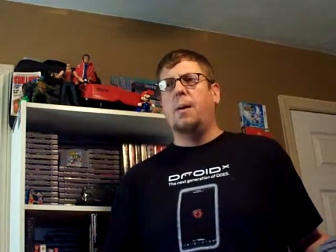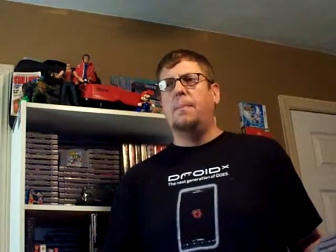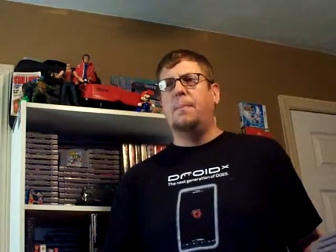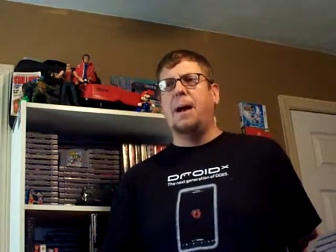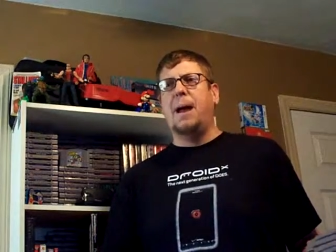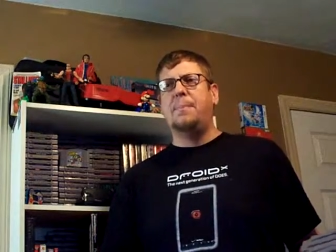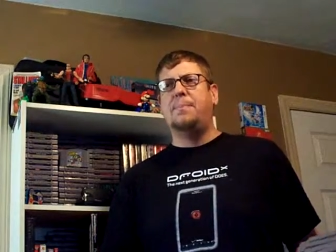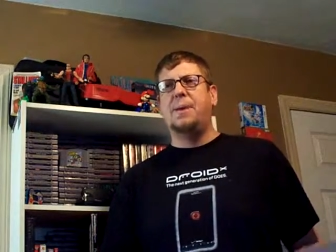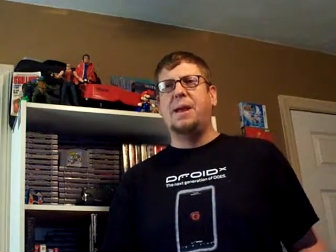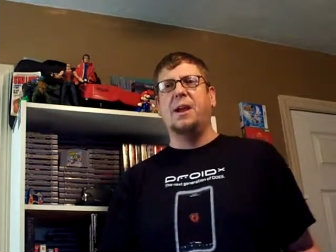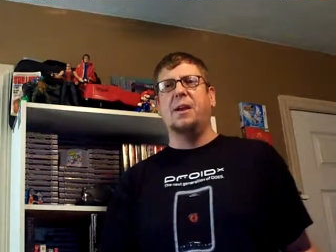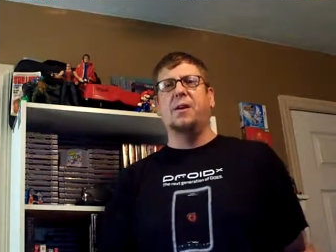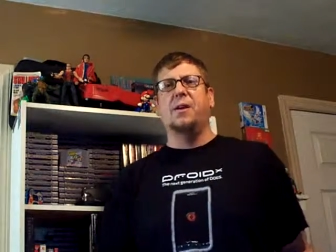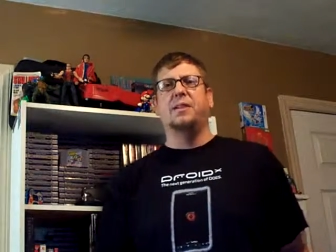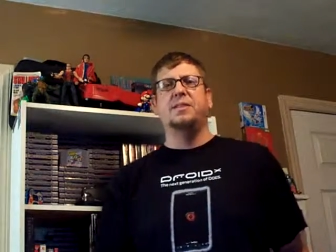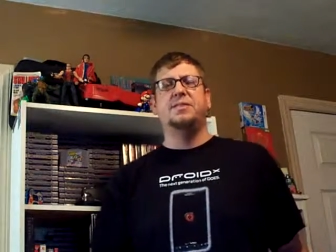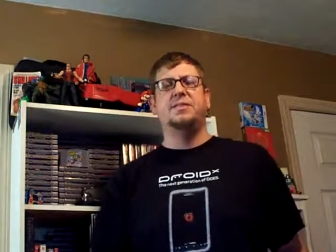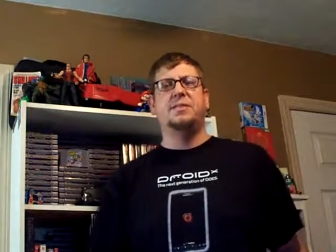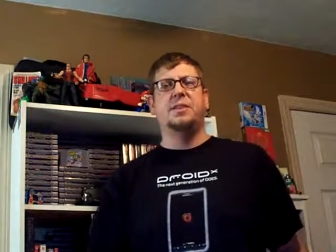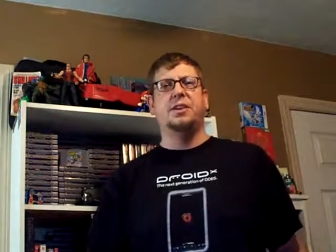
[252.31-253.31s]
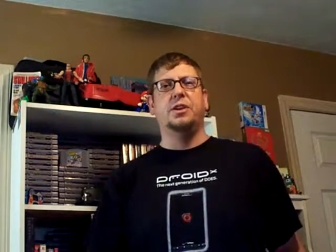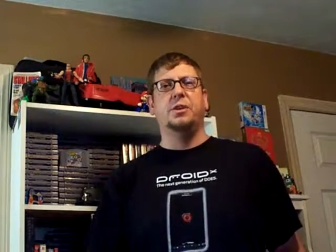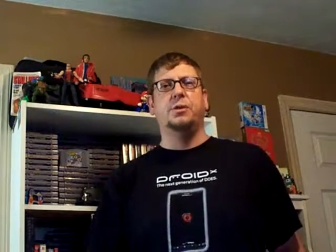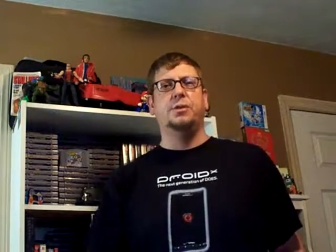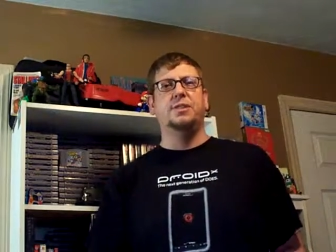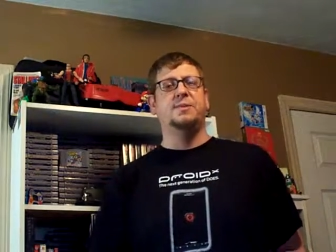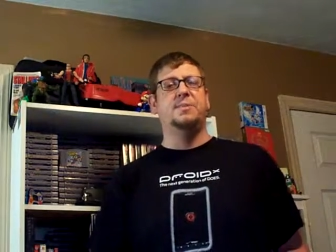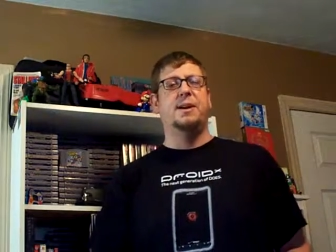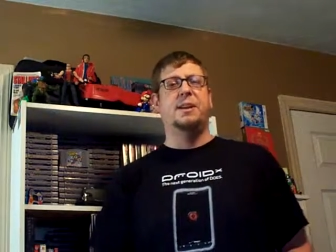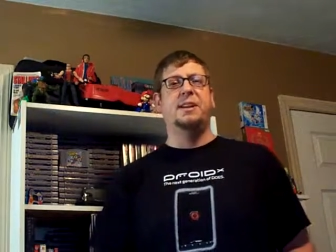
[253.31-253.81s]
My parents
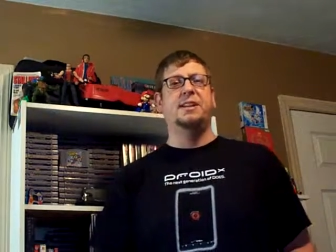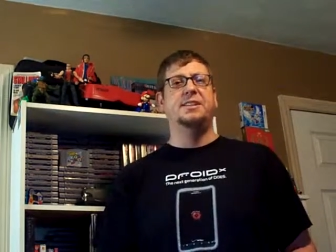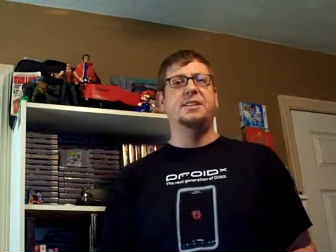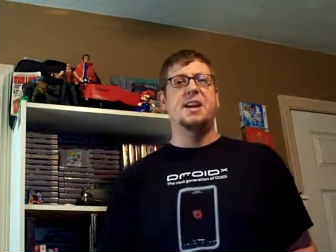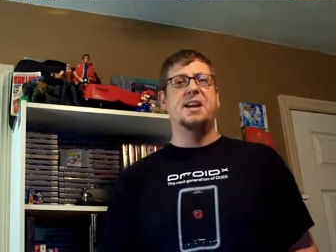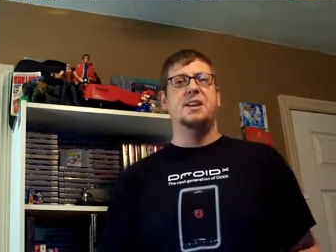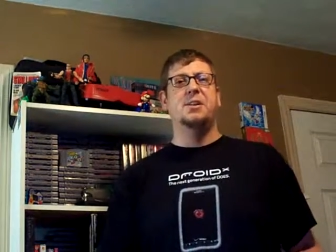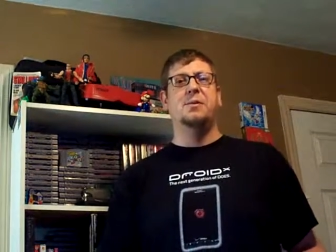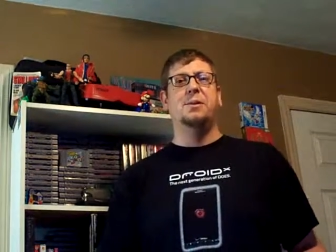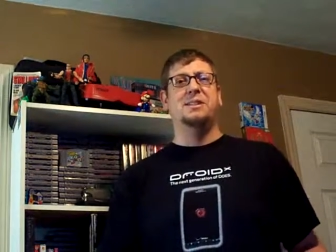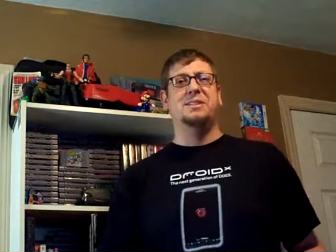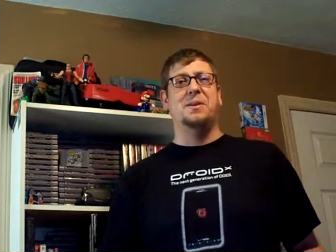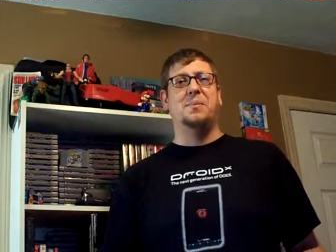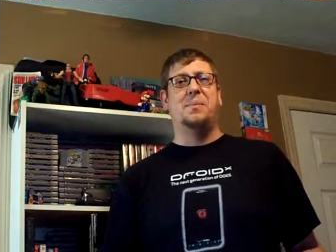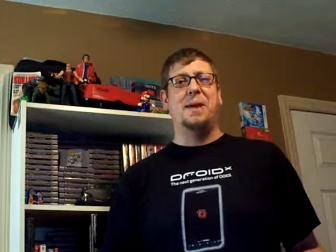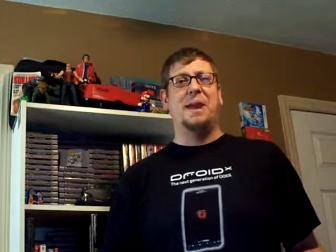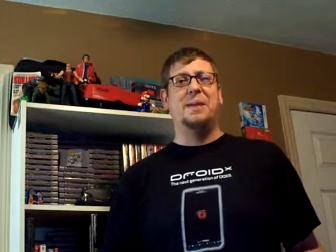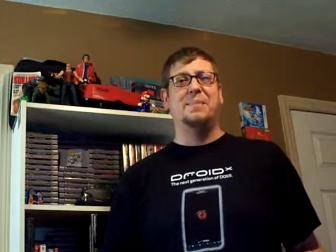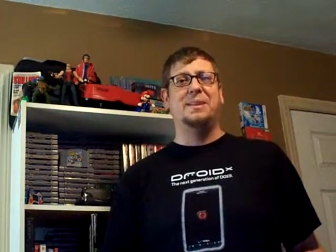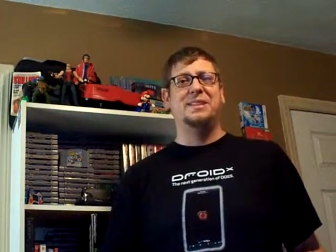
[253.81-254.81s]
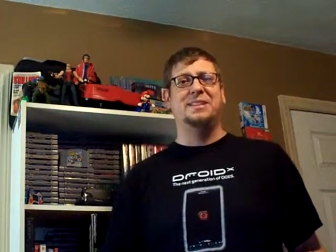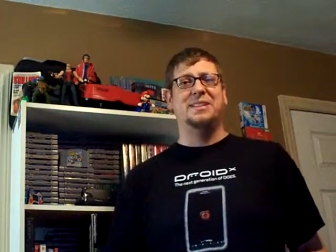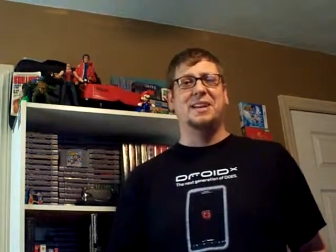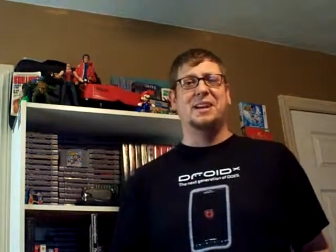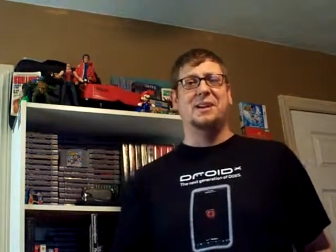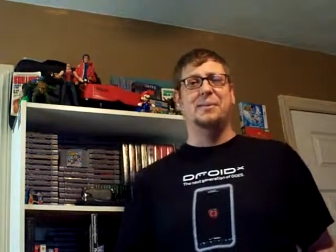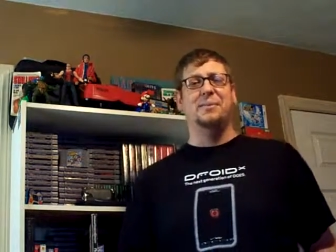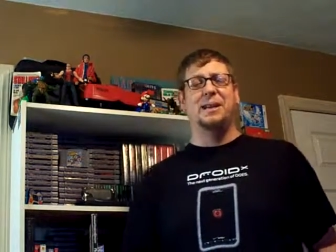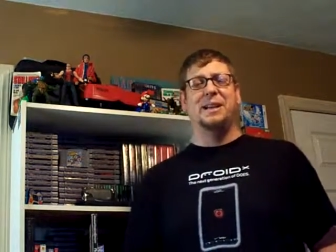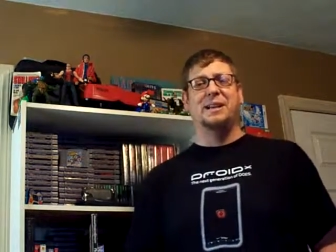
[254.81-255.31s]
used my Nintendo as a
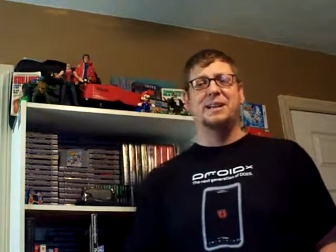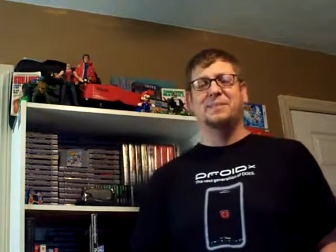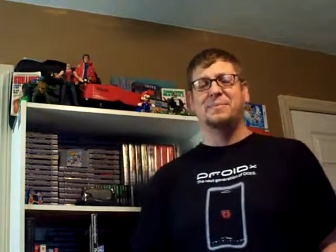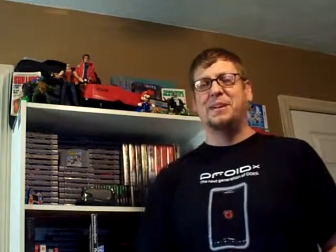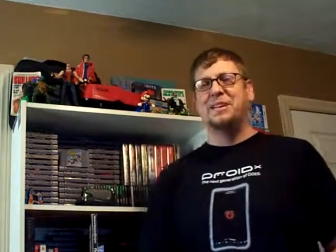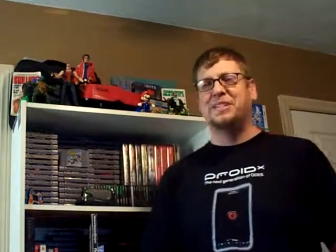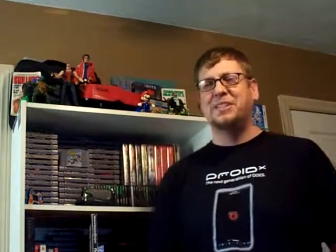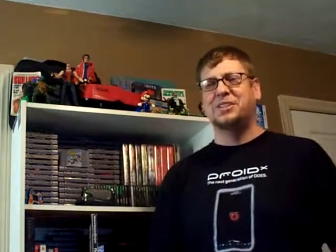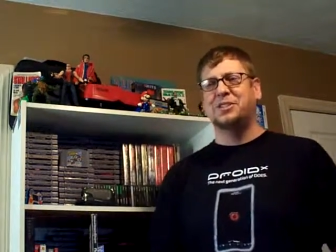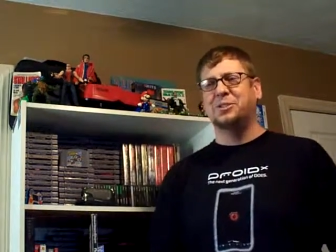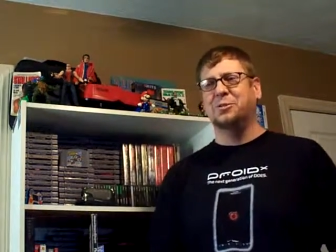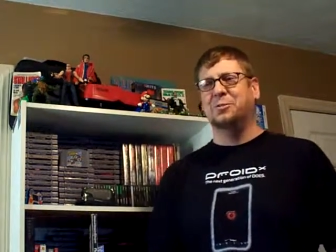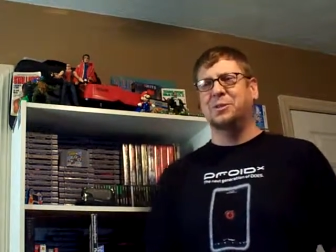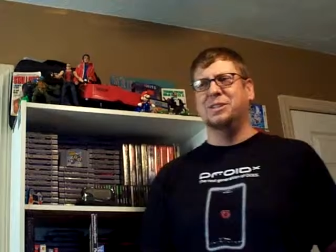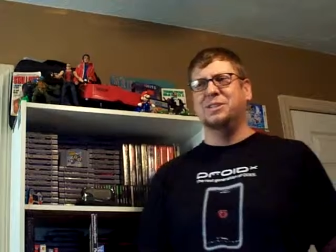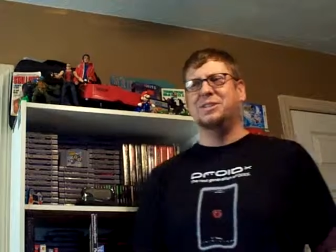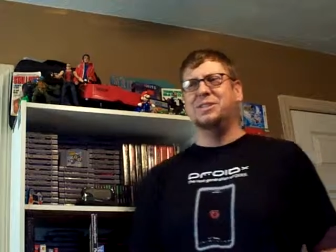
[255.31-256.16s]
babysitter, because my sister